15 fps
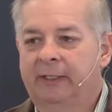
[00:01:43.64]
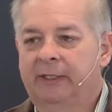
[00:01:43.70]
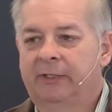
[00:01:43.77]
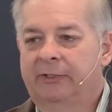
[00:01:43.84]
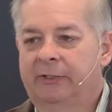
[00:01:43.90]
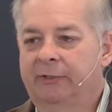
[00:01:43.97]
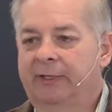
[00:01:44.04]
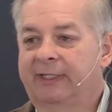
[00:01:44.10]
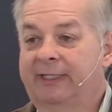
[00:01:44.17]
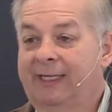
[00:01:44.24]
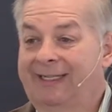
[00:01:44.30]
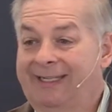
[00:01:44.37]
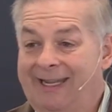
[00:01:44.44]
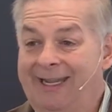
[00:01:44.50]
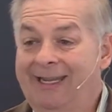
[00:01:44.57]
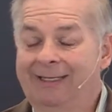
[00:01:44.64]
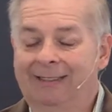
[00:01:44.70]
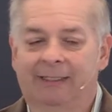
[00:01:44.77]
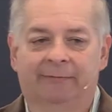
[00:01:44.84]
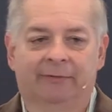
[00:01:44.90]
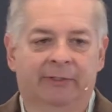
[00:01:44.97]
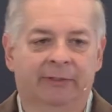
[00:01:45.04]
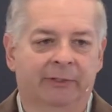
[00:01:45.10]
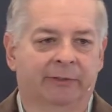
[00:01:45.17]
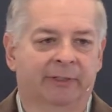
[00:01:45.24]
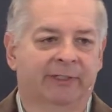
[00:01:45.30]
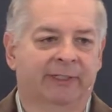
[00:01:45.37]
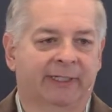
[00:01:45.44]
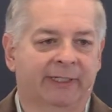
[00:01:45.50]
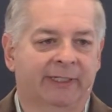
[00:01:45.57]
so that they can live in
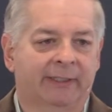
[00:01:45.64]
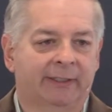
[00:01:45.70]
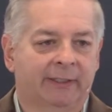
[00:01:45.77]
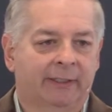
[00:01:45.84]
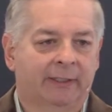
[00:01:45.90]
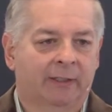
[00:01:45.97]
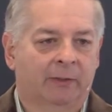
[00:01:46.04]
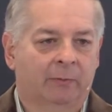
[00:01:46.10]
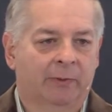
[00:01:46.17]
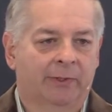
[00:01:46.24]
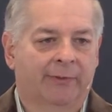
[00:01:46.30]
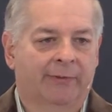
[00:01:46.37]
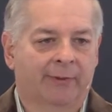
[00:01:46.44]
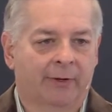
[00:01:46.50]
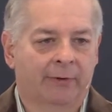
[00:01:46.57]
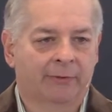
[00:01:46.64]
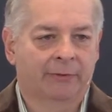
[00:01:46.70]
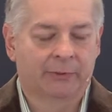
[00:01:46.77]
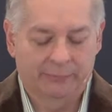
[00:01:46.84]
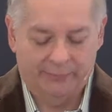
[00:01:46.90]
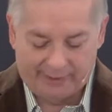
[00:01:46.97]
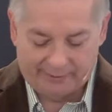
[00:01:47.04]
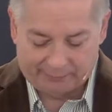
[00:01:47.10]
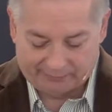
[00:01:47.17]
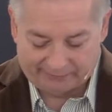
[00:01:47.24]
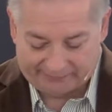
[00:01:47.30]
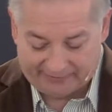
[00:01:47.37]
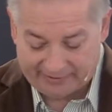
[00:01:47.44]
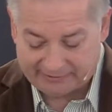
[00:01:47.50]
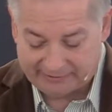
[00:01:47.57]
unity with those who they
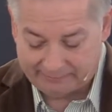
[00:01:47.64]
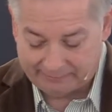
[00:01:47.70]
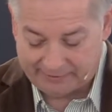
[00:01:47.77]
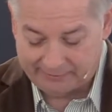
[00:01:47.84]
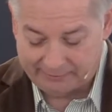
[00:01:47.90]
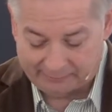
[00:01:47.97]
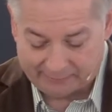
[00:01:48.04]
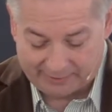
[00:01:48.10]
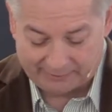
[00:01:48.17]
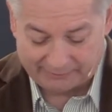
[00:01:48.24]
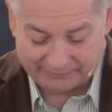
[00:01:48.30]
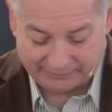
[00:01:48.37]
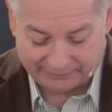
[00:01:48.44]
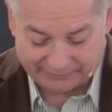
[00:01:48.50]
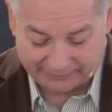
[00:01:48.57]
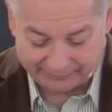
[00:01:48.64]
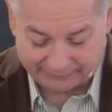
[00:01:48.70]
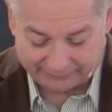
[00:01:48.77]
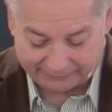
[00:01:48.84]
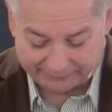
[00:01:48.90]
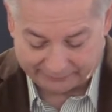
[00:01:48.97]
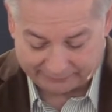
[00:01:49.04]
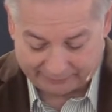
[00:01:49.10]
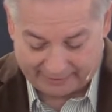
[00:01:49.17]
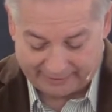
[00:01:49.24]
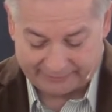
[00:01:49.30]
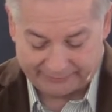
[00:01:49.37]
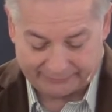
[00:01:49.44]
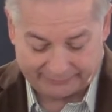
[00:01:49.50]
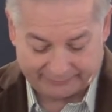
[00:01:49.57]
profess to be their brothers and sisters in
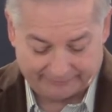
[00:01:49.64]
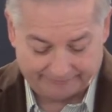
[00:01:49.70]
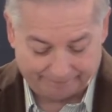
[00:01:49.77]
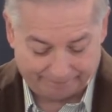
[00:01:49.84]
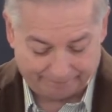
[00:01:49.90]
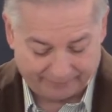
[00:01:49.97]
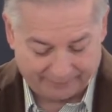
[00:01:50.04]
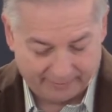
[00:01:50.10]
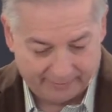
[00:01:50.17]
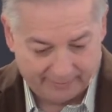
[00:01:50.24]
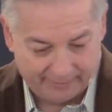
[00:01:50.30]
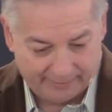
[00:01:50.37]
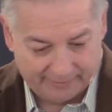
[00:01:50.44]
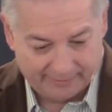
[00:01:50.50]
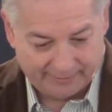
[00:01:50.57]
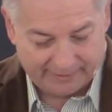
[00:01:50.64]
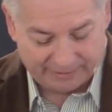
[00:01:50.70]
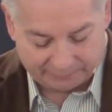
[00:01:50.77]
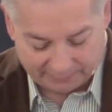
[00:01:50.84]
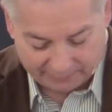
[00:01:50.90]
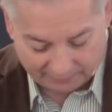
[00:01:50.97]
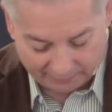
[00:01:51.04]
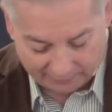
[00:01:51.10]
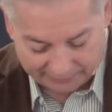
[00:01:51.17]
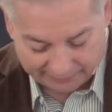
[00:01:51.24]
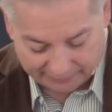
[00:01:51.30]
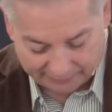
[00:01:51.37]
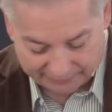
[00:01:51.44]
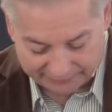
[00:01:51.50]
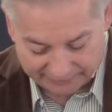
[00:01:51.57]
Christ. And as we learned
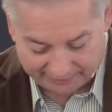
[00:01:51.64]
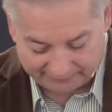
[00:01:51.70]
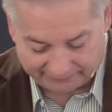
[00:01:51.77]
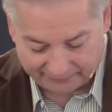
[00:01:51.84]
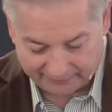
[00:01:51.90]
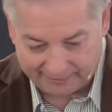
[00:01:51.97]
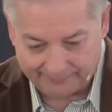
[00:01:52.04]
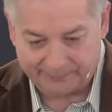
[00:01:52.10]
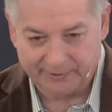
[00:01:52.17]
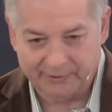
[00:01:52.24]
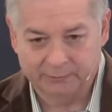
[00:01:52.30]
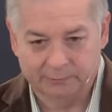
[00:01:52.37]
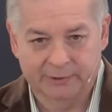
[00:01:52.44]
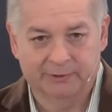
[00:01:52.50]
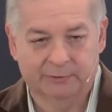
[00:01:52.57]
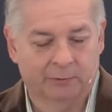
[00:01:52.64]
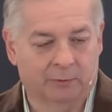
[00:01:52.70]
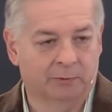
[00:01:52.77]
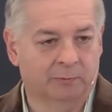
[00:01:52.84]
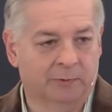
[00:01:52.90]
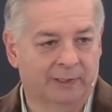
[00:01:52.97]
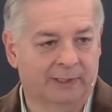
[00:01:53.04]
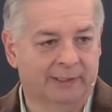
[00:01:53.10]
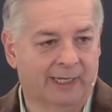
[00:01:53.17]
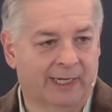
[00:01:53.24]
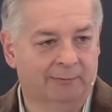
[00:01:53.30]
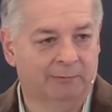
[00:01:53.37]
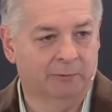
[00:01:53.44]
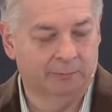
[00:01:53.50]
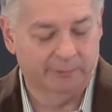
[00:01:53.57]
in our study of Philippians, which Lord willing
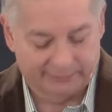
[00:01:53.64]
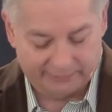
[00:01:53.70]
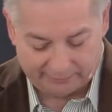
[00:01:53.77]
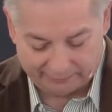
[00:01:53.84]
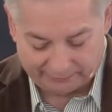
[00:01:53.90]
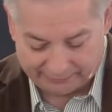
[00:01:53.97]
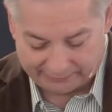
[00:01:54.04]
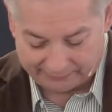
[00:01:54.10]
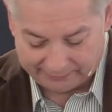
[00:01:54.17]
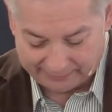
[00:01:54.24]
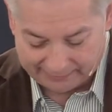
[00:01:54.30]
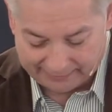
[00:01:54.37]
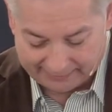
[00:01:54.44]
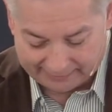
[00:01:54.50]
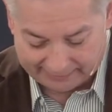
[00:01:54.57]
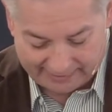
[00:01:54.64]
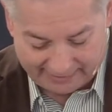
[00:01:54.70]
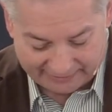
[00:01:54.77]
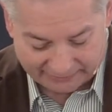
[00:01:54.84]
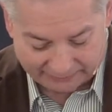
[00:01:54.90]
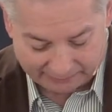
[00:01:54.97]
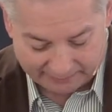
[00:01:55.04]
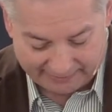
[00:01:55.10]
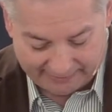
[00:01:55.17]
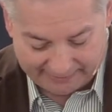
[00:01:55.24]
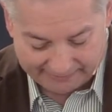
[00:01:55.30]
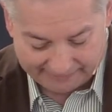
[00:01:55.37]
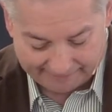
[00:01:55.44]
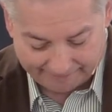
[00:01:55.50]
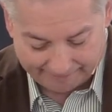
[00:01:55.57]
I will return to next week,